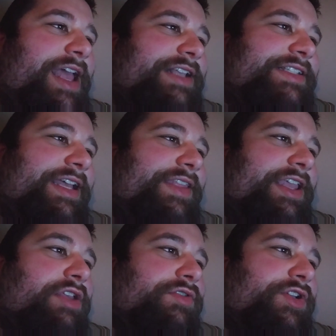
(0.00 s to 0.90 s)
said
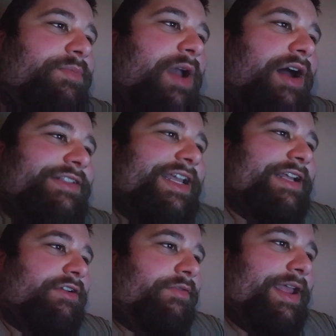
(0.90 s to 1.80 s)
that YouTube
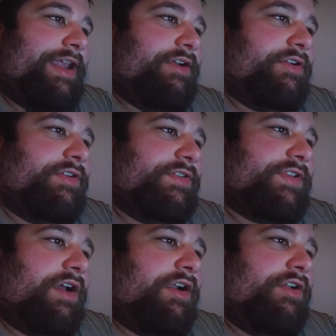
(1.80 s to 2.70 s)
content creators
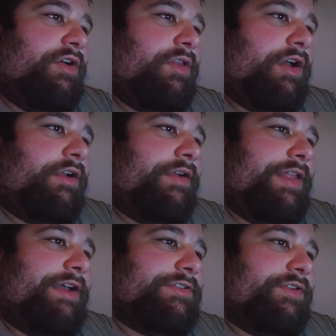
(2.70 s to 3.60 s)
are no longer
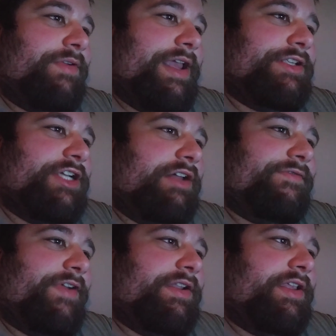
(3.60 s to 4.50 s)
allowed to create
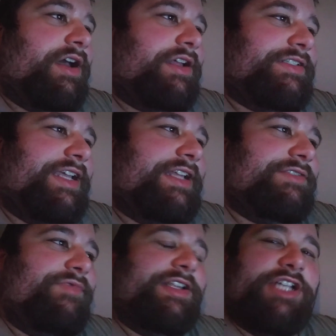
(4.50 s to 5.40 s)
child-friendly
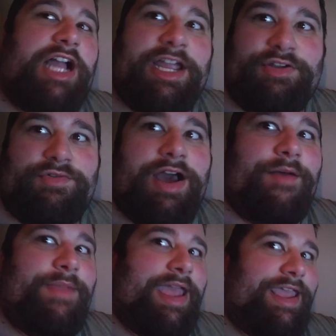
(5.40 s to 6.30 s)
content, which I do
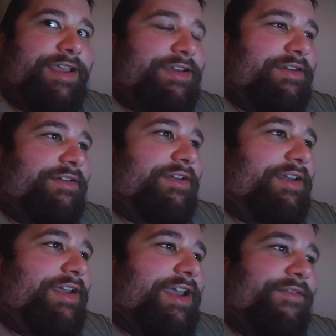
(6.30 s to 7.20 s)
not make,
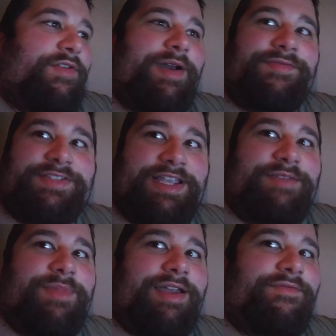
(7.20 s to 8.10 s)
if you have
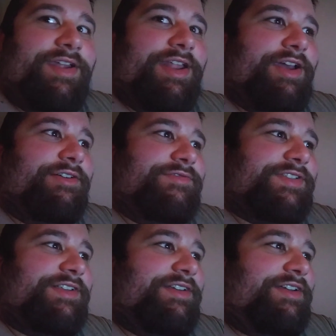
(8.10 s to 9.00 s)
seen my videos.